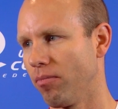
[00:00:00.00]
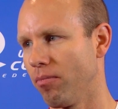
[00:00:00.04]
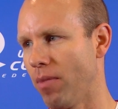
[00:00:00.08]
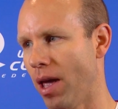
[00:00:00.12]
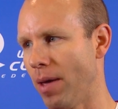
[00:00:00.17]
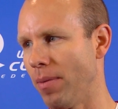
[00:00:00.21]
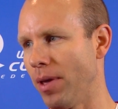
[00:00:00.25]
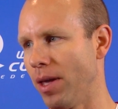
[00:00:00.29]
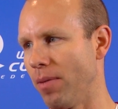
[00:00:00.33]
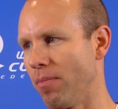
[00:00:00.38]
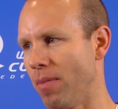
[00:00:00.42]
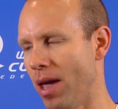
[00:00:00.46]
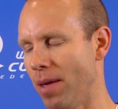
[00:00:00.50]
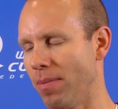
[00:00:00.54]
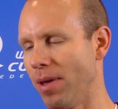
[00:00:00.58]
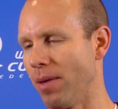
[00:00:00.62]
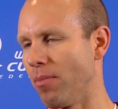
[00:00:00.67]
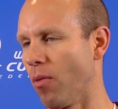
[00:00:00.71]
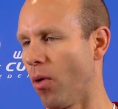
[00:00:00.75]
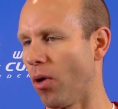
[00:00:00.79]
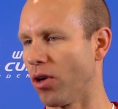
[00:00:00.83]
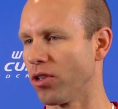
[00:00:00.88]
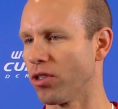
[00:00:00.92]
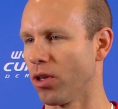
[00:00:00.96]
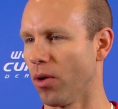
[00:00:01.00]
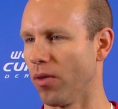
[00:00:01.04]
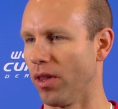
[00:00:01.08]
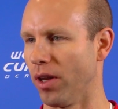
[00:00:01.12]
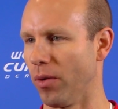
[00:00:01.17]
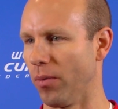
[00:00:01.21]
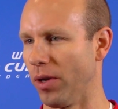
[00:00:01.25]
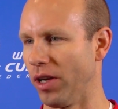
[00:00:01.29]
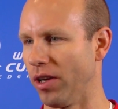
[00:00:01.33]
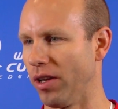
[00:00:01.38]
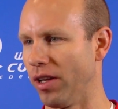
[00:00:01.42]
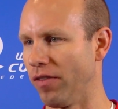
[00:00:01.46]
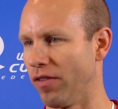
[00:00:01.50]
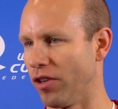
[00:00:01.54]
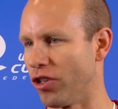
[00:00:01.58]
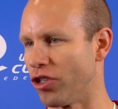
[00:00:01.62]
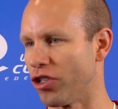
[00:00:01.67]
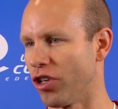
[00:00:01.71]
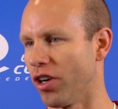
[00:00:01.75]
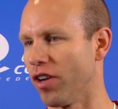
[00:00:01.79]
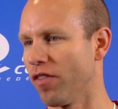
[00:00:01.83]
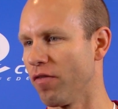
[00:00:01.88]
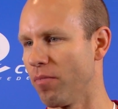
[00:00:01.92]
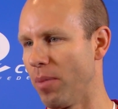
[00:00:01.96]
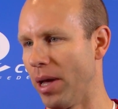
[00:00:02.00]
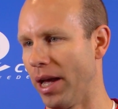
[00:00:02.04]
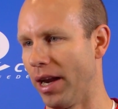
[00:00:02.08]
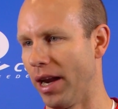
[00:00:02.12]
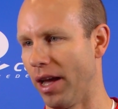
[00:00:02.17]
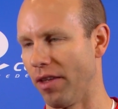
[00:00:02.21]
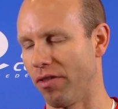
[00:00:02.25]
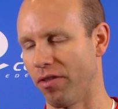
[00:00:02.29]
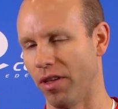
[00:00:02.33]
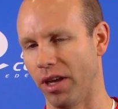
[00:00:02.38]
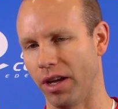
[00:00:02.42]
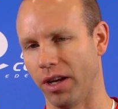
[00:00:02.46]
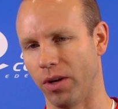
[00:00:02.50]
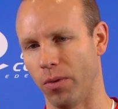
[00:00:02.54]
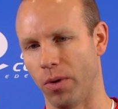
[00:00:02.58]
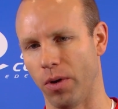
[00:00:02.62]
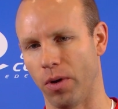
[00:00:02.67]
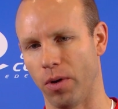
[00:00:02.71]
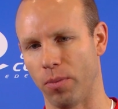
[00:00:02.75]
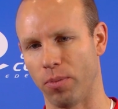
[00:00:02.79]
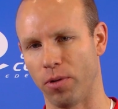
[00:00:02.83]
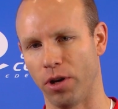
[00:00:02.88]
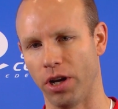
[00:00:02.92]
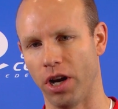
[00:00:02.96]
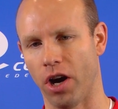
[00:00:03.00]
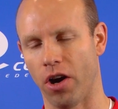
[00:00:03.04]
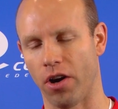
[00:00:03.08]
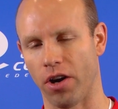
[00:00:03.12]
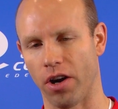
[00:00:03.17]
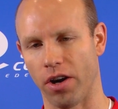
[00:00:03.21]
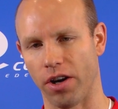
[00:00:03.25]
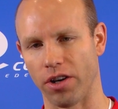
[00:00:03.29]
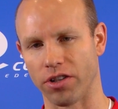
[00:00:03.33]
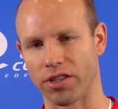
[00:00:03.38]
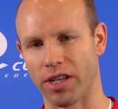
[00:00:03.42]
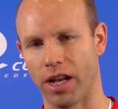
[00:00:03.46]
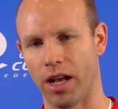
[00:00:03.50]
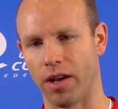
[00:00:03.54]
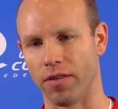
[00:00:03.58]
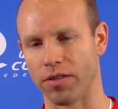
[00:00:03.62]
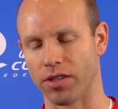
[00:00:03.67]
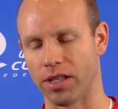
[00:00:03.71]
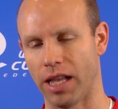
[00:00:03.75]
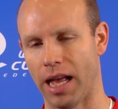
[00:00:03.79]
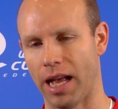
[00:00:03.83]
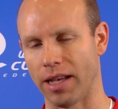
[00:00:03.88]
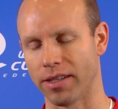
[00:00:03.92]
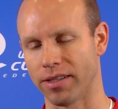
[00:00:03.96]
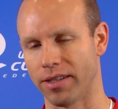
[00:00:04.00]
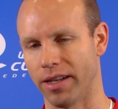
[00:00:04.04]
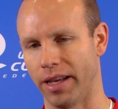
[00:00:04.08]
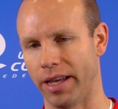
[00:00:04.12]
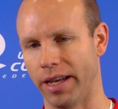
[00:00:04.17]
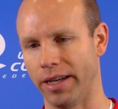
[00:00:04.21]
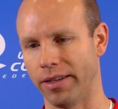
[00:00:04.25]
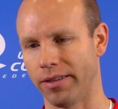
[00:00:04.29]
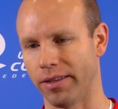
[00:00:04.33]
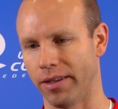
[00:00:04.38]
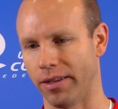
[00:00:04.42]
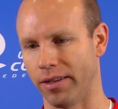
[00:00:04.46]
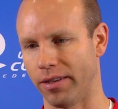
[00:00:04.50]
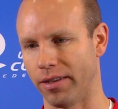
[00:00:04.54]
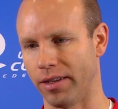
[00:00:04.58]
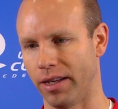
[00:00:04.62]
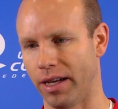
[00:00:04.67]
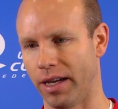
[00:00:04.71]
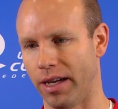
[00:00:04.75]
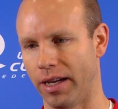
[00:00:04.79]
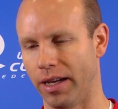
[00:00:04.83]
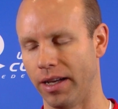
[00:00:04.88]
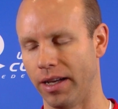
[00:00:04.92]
Maybe more so than we even should have been, I think. We were pretty hard on ourselves last night and,